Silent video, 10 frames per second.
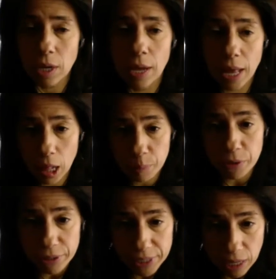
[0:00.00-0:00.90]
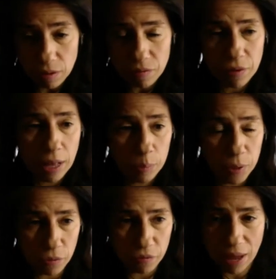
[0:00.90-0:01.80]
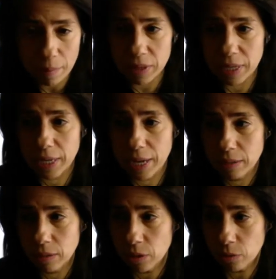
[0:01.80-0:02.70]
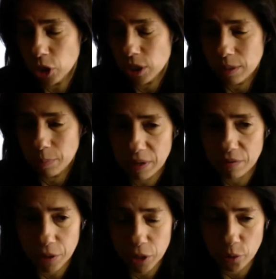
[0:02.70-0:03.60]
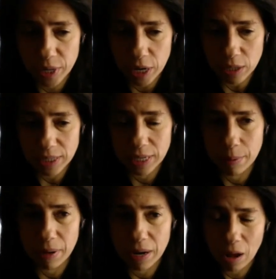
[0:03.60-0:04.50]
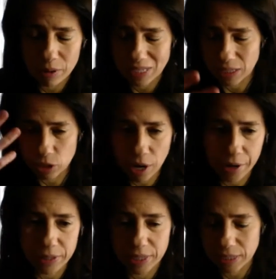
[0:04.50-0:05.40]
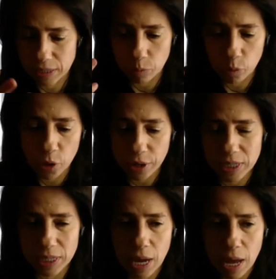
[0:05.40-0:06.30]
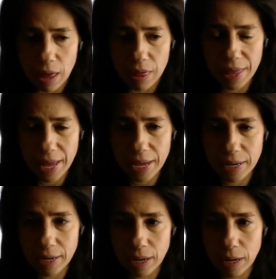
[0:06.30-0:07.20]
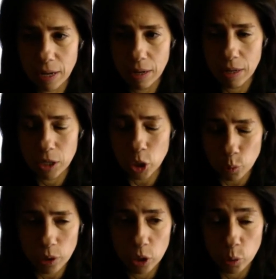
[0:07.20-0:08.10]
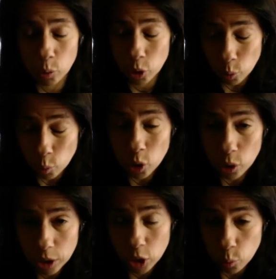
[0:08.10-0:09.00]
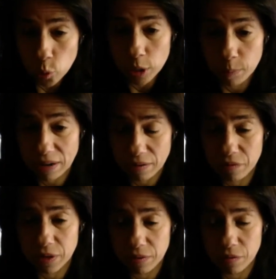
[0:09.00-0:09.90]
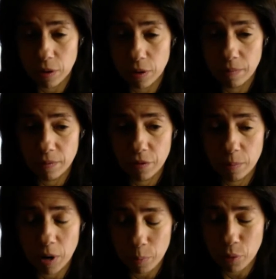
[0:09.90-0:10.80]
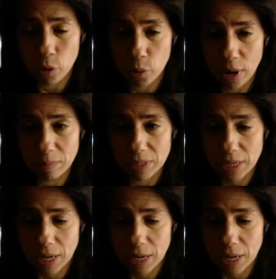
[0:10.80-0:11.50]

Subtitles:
help yourself, help your family, and just a bit of a curiosity about how this entire system works, then you would benefit from our programs.